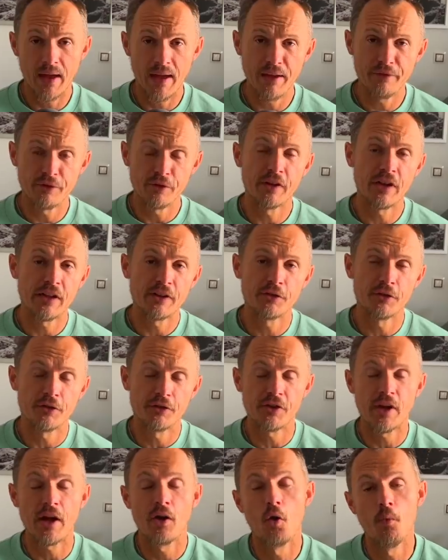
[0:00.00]
Hey fellow tennis
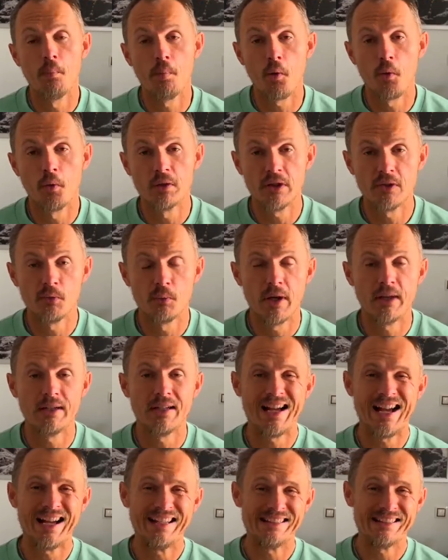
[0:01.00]
nerds, I hope all is well.
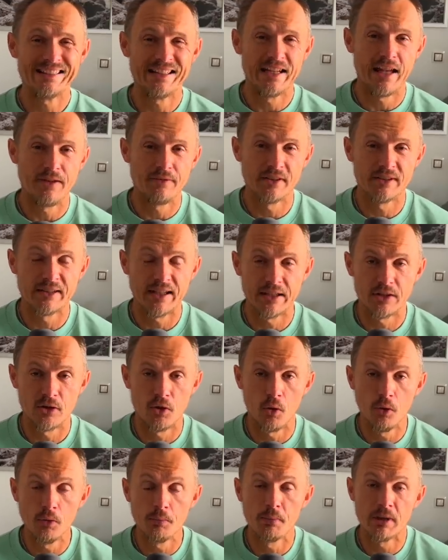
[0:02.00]
I still have a slight
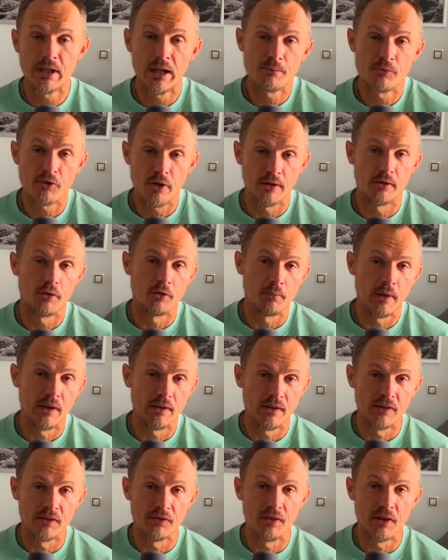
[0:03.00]
cold, but I'm trying to
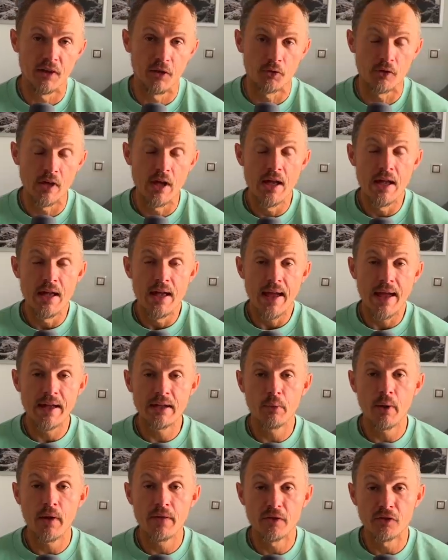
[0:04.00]
make these videos.
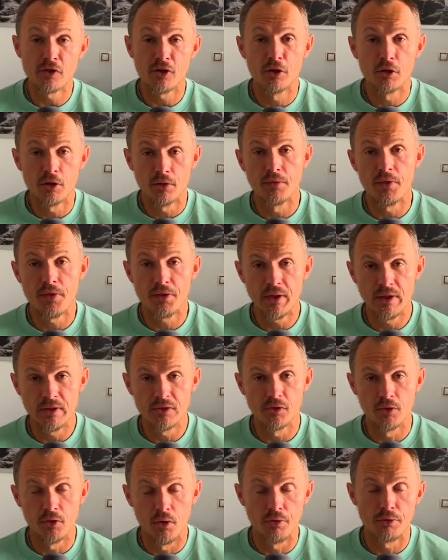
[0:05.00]
Anyway, there's a lot of
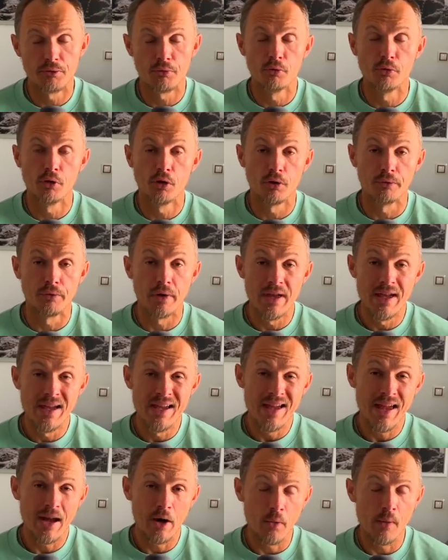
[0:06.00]
things to go through, a lot of
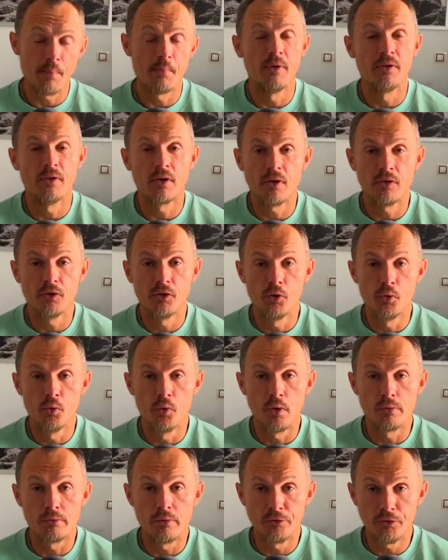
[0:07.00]
equipment
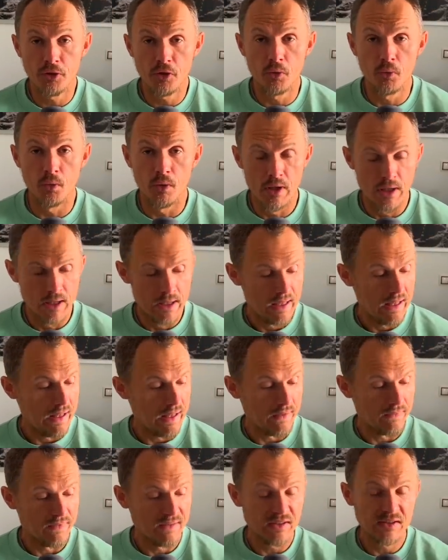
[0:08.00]
to review.
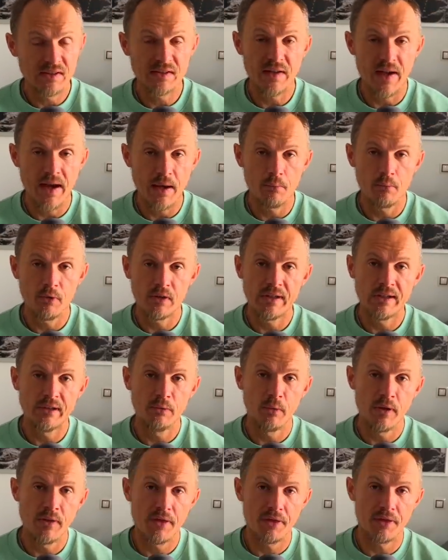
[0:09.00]
This time we deal
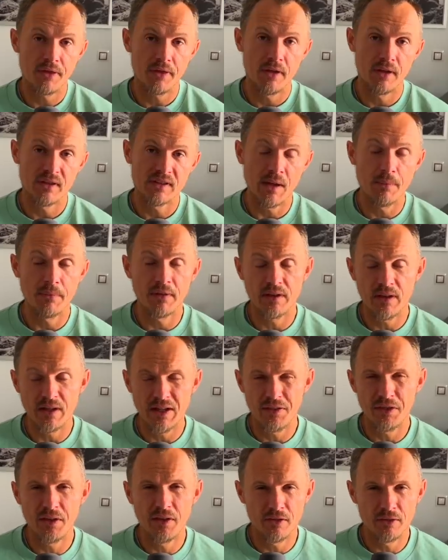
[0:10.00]
with something that
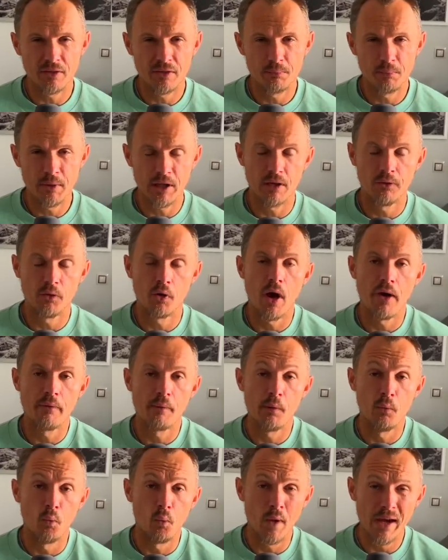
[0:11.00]
I think many of you have
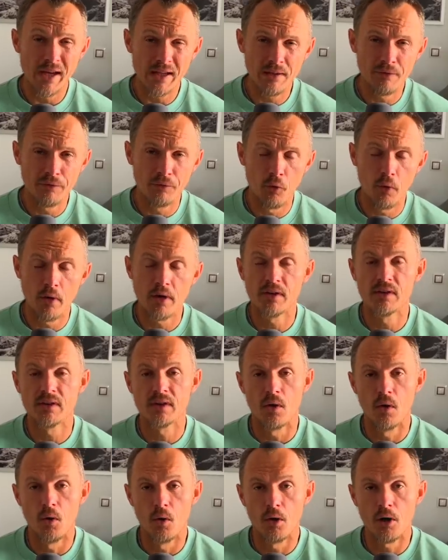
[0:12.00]
been waiting for. It's
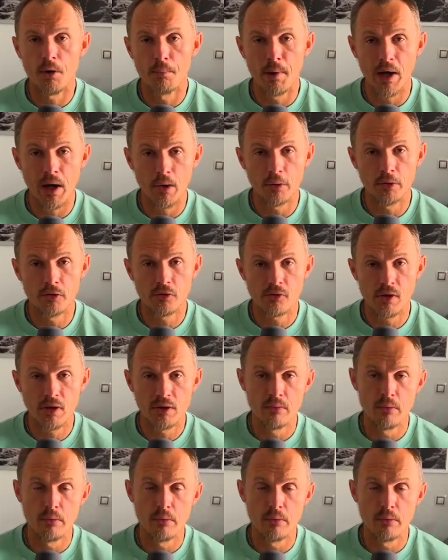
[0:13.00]
the Hawk Power String.